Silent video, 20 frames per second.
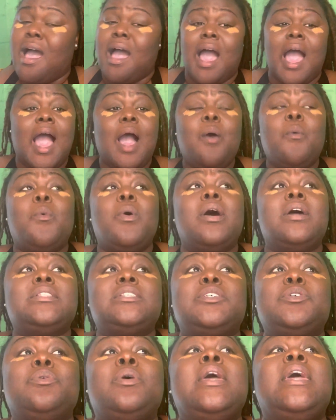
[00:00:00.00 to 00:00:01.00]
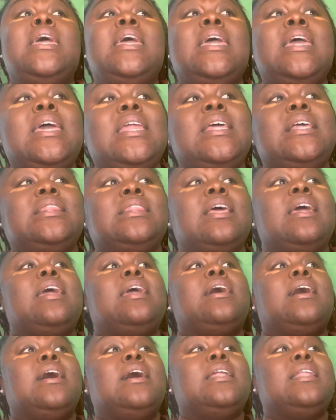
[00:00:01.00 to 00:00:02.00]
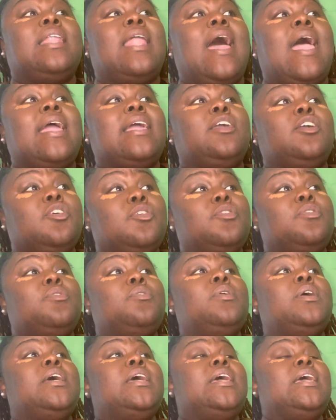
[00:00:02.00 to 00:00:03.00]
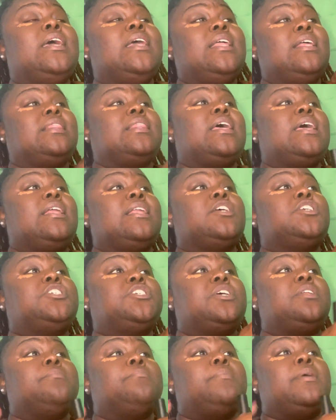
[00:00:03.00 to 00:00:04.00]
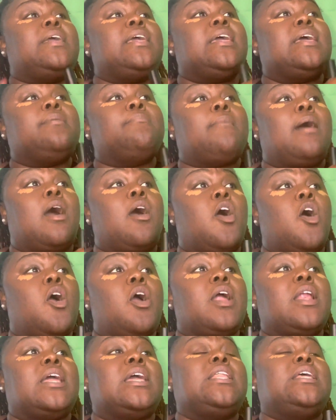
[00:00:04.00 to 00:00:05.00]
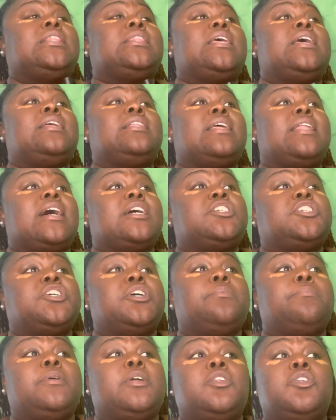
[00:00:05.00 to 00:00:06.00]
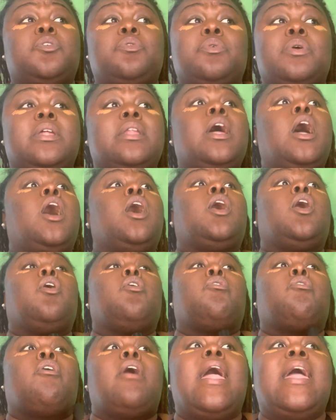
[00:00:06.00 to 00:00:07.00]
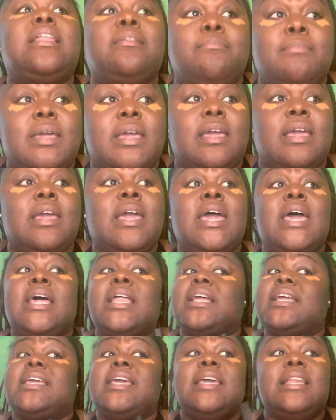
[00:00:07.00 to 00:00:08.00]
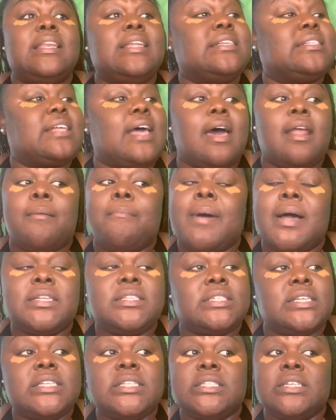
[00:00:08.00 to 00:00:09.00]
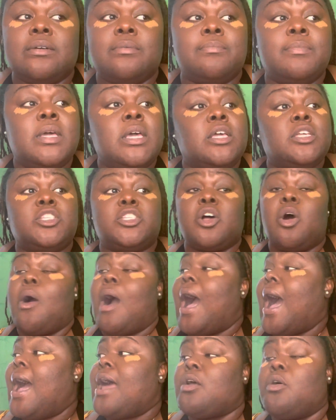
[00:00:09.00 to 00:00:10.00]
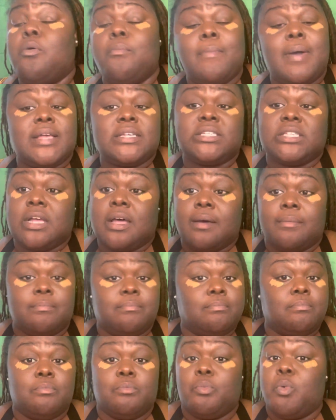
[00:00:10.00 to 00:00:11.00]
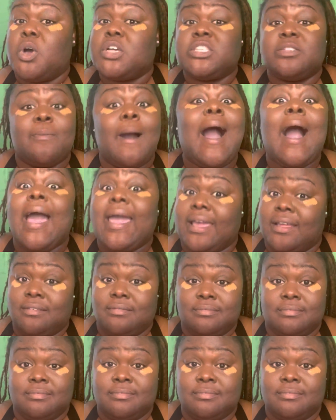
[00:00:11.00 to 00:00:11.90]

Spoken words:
I want to, anything unlike you, anything that shouldn't be in my heart, anything that I shouldn't be doing, correct me. Get this out of my system so I don't mess up what's mine.